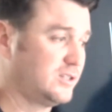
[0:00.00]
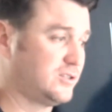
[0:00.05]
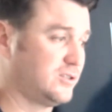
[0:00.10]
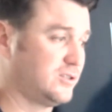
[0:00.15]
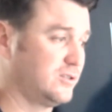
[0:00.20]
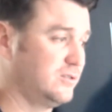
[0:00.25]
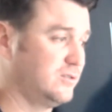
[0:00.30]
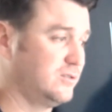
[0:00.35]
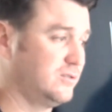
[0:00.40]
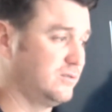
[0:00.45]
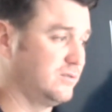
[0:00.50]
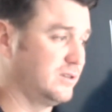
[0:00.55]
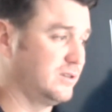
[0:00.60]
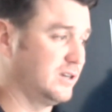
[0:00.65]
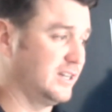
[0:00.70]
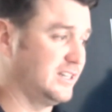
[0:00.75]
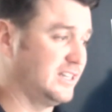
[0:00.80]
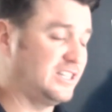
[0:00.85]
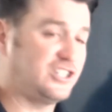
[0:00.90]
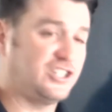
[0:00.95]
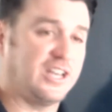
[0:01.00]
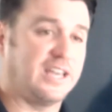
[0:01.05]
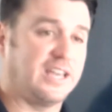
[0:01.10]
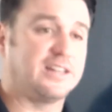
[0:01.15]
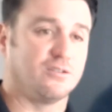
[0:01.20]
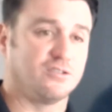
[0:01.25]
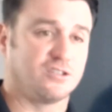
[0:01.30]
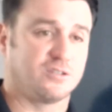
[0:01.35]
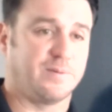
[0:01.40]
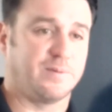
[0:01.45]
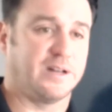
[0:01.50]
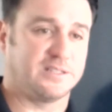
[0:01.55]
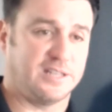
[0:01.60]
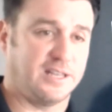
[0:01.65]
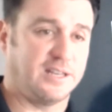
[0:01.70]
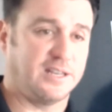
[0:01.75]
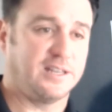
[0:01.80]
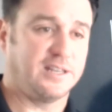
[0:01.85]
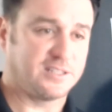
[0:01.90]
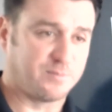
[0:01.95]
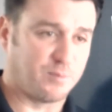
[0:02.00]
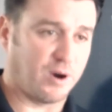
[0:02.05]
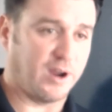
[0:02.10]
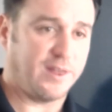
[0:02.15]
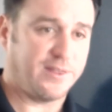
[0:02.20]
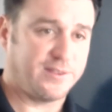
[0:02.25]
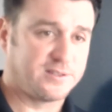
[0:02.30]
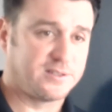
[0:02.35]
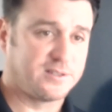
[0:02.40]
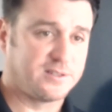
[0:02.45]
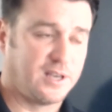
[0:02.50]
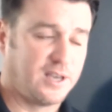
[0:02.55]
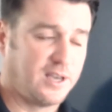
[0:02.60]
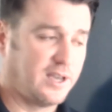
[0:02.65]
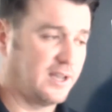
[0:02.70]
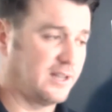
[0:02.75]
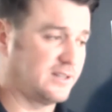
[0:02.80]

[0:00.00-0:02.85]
to initiate those spontaneous breaths.